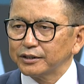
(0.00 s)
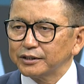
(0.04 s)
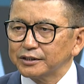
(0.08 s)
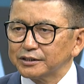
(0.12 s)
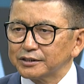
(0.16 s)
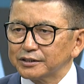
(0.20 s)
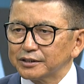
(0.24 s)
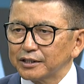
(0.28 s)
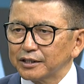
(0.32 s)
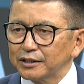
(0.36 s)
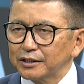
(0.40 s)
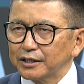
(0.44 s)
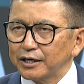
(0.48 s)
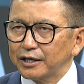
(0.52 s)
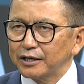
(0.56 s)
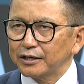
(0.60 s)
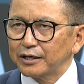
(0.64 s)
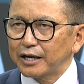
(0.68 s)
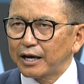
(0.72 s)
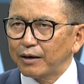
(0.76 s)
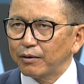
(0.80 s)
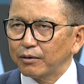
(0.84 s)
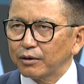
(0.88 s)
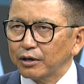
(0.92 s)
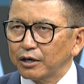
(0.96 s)
is, again,
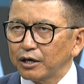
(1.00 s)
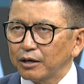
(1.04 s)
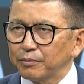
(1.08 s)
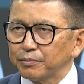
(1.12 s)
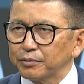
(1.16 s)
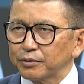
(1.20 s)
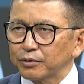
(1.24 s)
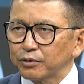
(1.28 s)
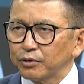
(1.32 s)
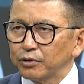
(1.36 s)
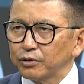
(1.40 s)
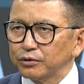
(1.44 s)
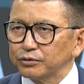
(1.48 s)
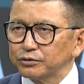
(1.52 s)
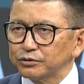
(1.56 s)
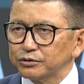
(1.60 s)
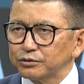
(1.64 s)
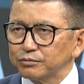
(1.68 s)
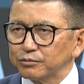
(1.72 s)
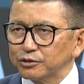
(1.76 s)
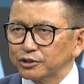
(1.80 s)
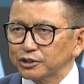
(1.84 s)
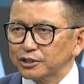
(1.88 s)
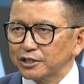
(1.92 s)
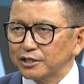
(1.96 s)
our copper
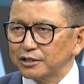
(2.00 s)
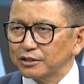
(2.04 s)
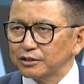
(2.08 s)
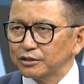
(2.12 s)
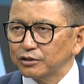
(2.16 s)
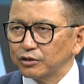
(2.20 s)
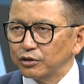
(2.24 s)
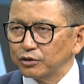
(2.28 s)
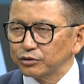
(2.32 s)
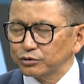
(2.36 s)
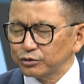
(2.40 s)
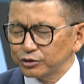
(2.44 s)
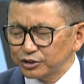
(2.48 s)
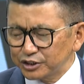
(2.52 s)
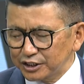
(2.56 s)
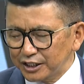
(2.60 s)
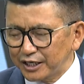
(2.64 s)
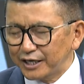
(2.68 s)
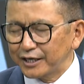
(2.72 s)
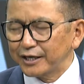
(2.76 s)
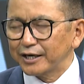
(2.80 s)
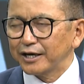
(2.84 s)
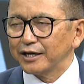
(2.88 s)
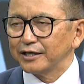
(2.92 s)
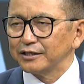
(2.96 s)
mostly go to
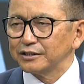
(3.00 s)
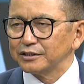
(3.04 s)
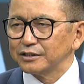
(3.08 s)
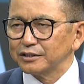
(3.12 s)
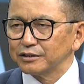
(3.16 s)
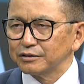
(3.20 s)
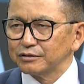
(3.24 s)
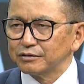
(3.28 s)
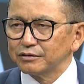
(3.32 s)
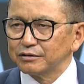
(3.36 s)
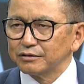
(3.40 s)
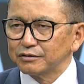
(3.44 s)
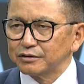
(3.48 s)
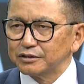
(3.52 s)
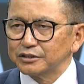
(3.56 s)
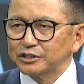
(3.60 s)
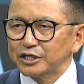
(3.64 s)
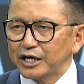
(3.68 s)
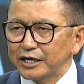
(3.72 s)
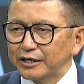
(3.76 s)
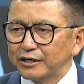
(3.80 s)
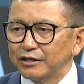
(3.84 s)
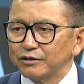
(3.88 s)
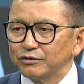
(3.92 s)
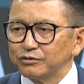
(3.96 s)
China, and
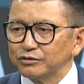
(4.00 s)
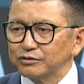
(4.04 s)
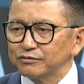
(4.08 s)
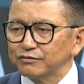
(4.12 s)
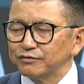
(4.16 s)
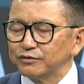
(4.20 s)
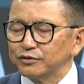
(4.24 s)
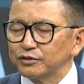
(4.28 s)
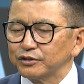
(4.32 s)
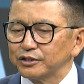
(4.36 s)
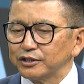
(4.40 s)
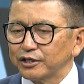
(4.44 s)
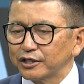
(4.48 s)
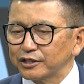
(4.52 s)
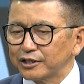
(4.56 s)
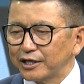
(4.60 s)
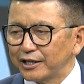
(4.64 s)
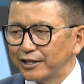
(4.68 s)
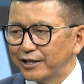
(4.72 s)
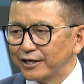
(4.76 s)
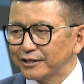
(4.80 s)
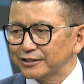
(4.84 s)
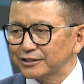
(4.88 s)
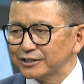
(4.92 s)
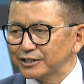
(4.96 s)
China use for a lot
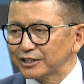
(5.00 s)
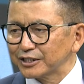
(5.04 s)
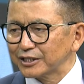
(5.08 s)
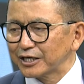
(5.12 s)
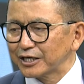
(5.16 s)
electric